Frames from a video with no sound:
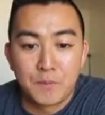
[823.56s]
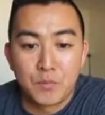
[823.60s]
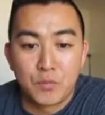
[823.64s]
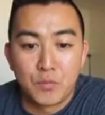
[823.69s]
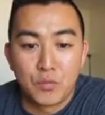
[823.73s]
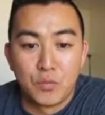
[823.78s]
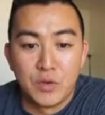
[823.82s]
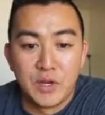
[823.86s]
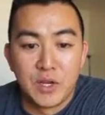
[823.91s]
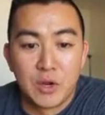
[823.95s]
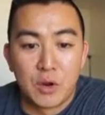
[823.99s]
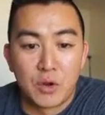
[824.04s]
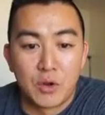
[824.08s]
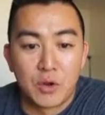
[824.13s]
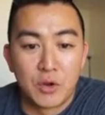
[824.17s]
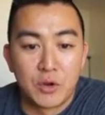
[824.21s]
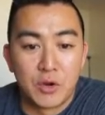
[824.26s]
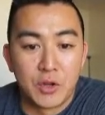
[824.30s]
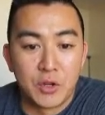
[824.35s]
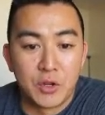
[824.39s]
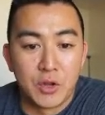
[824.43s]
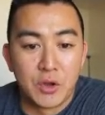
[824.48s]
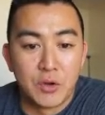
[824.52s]
we are going
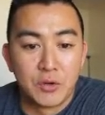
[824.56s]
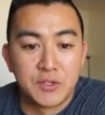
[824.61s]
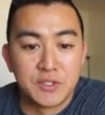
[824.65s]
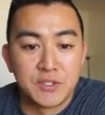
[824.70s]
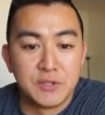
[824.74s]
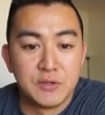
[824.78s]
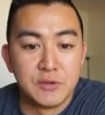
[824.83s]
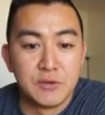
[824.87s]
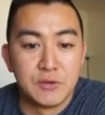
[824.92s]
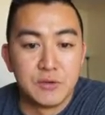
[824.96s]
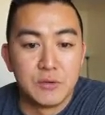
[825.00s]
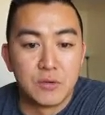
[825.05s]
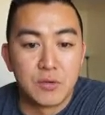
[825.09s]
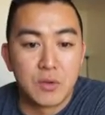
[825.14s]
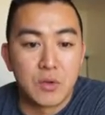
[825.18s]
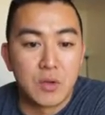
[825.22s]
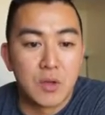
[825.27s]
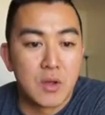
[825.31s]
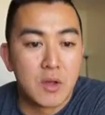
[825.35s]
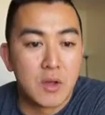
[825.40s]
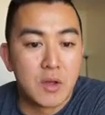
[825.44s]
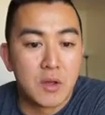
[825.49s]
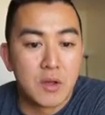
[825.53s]
to go to
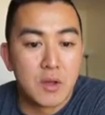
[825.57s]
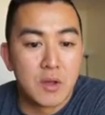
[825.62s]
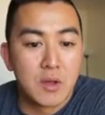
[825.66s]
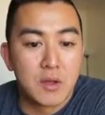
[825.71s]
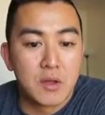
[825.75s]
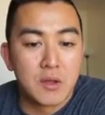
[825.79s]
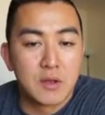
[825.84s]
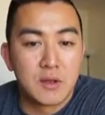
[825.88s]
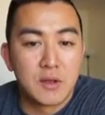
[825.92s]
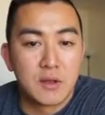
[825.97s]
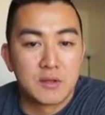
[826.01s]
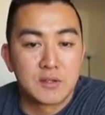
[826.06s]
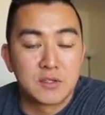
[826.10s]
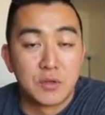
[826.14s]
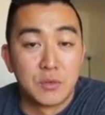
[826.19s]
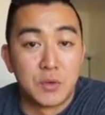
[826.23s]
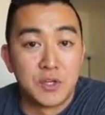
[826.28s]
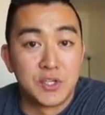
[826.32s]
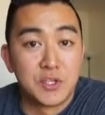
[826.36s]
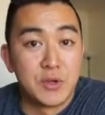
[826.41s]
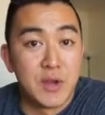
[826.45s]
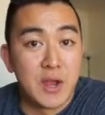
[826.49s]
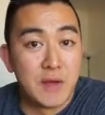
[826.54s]
so
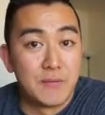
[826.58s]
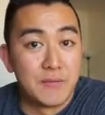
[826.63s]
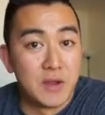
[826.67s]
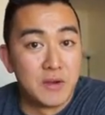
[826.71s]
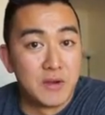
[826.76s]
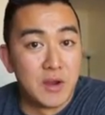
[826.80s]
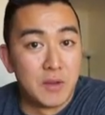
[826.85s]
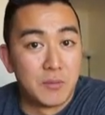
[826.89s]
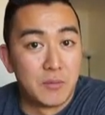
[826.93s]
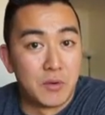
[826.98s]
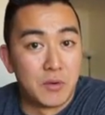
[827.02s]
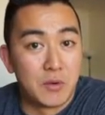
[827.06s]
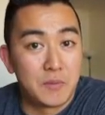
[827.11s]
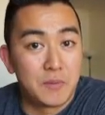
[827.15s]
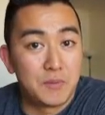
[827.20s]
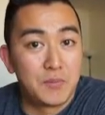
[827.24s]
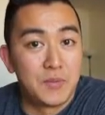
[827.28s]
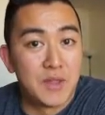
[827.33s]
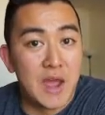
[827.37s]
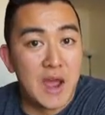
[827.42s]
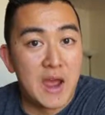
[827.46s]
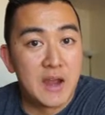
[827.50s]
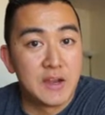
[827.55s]
once you have that number,
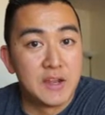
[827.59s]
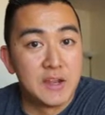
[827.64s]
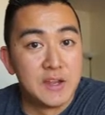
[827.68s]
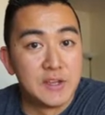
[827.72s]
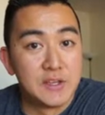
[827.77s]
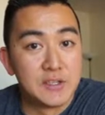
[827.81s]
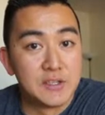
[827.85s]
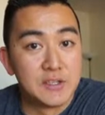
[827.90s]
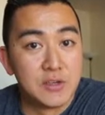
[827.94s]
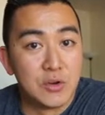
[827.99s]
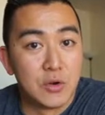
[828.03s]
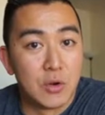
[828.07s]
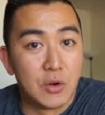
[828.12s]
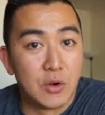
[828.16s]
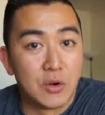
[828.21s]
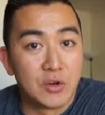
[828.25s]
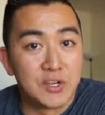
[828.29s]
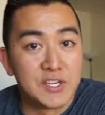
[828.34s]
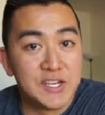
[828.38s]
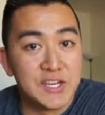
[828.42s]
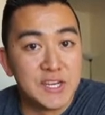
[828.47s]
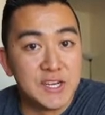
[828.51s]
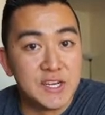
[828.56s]
that is your
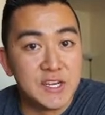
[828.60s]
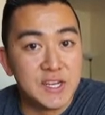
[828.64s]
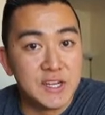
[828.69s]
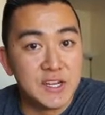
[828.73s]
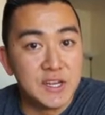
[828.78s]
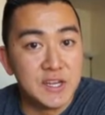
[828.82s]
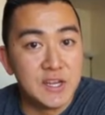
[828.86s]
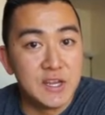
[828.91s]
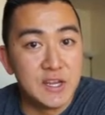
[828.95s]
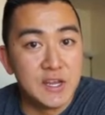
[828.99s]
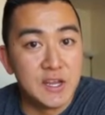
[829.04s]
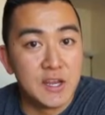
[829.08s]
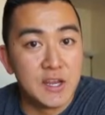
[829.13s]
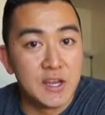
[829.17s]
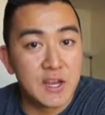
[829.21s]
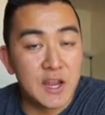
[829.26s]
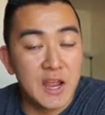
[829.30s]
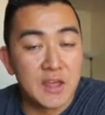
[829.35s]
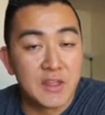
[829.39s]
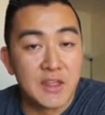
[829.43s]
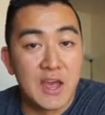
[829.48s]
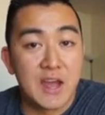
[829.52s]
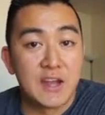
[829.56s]
TDEE,
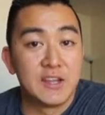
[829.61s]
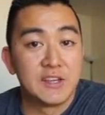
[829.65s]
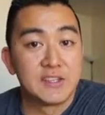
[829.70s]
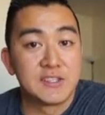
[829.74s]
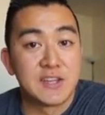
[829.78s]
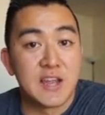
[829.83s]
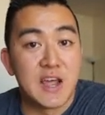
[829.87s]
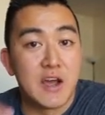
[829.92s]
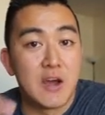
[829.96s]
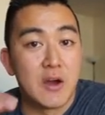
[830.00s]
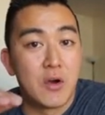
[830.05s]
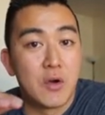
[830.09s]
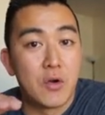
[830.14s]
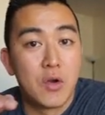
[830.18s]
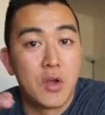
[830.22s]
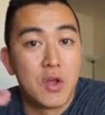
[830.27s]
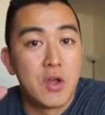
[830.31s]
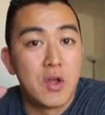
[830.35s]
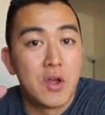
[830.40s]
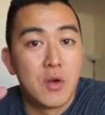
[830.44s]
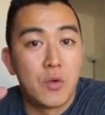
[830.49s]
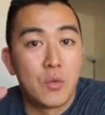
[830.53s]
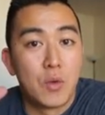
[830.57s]
and that is now
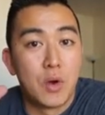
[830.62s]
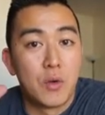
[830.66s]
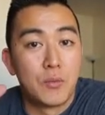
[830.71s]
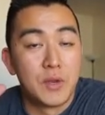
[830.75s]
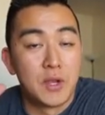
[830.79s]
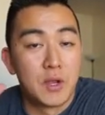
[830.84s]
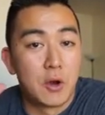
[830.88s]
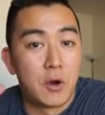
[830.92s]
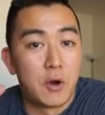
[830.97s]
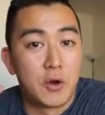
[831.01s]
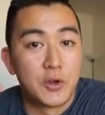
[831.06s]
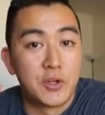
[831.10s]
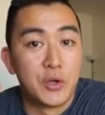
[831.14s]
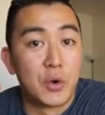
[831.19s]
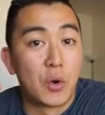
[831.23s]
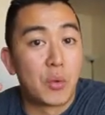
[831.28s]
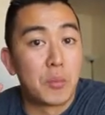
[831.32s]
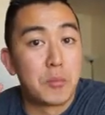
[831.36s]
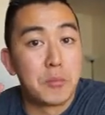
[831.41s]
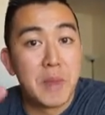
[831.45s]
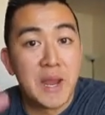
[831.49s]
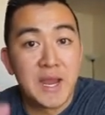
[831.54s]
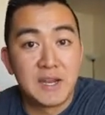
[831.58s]
what we call your
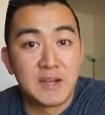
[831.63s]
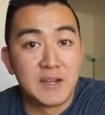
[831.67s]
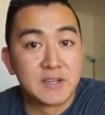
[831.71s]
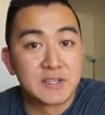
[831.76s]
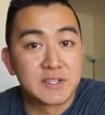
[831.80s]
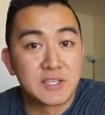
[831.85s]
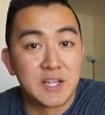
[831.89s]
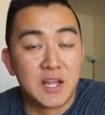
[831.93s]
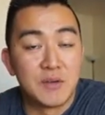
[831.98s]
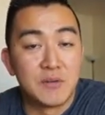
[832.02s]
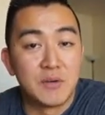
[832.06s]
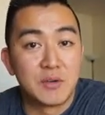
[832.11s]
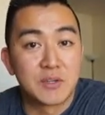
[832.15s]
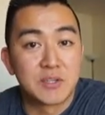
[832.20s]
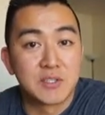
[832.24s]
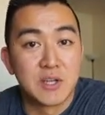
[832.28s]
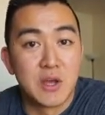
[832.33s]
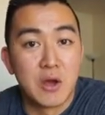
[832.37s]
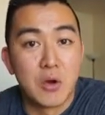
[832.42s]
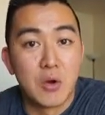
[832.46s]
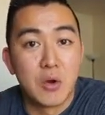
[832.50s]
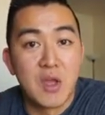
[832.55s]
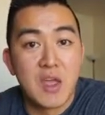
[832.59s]
maintenance level.
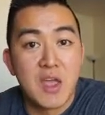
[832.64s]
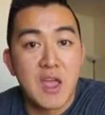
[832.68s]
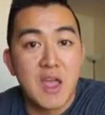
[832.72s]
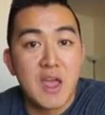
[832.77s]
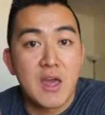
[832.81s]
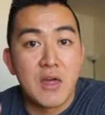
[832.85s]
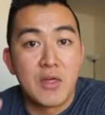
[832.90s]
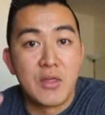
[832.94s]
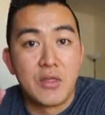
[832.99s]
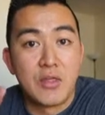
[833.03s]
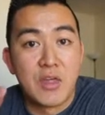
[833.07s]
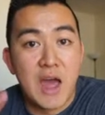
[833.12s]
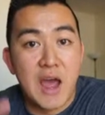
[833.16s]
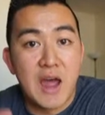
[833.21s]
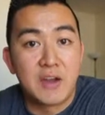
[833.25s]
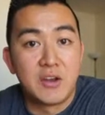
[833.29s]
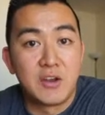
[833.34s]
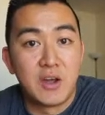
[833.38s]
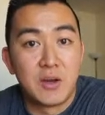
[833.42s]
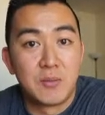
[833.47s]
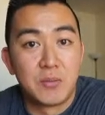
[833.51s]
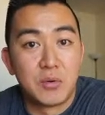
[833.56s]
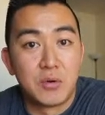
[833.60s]
So that
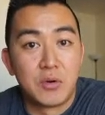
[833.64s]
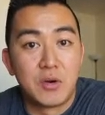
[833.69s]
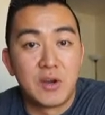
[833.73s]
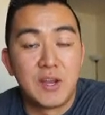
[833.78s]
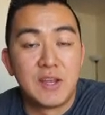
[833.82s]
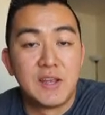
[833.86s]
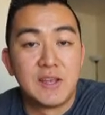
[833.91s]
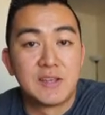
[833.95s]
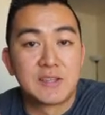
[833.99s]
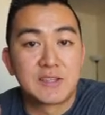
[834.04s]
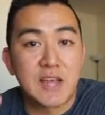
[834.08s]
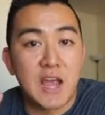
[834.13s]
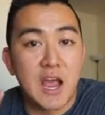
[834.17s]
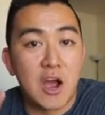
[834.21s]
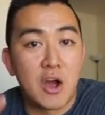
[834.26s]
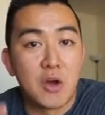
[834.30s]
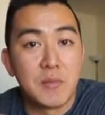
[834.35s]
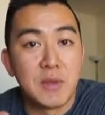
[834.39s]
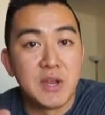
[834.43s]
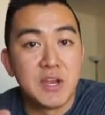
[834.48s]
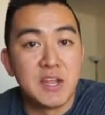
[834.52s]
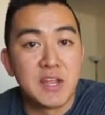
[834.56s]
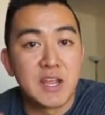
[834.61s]
number is how
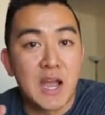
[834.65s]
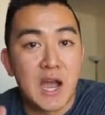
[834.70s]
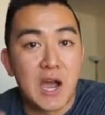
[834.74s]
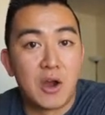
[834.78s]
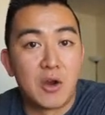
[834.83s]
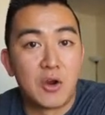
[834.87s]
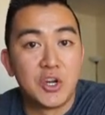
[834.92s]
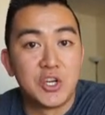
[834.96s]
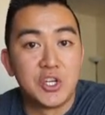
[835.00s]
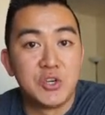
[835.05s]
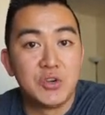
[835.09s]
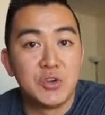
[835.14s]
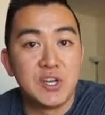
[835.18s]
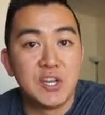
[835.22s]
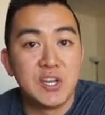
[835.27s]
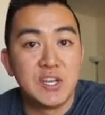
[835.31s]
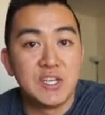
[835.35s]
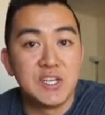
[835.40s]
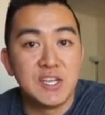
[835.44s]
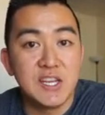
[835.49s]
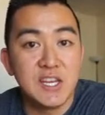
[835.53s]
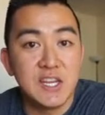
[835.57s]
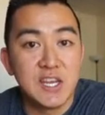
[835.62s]
many calories you need
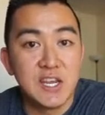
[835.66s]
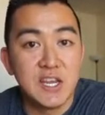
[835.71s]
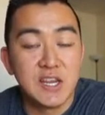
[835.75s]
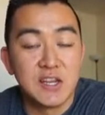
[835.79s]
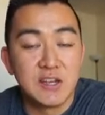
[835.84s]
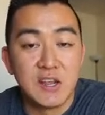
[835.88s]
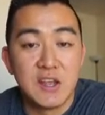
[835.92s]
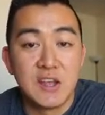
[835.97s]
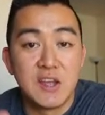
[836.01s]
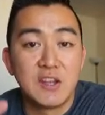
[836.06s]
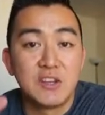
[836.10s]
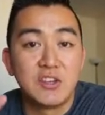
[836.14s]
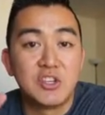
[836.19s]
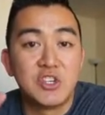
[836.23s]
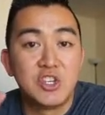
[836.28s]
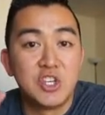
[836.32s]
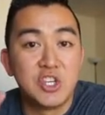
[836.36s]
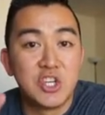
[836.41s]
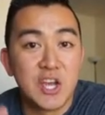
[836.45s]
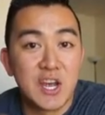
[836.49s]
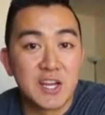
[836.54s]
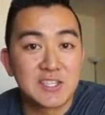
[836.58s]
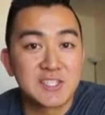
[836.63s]
to eat
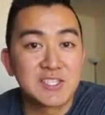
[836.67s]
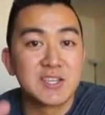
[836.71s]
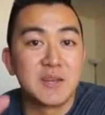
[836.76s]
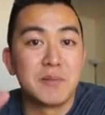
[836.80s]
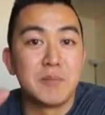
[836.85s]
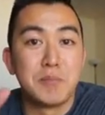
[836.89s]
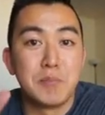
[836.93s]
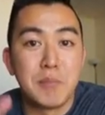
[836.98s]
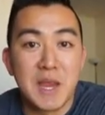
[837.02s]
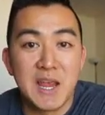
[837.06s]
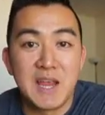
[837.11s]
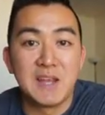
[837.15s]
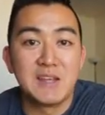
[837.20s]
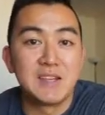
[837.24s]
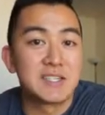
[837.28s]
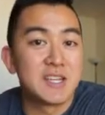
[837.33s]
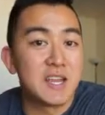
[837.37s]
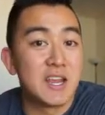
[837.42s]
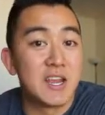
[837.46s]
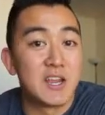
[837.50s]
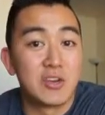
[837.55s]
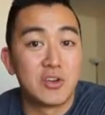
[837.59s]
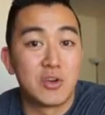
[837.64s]
just to
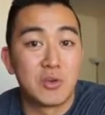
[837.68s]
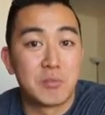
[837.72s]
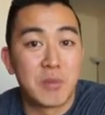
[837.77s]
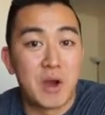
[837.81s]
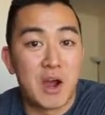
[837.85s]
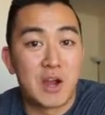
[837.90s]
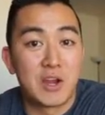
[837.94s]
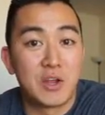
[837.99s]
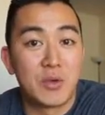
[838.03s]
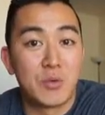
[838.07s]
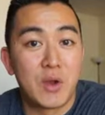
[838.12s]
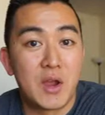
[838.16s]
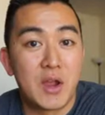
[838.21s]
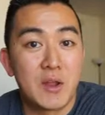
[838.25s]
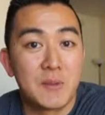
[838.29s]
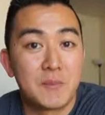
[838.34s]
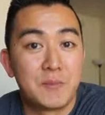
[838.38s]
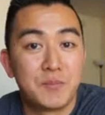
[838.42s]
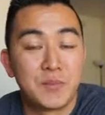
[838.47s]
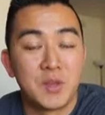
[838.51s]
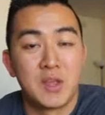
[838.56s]
maintain your body weight.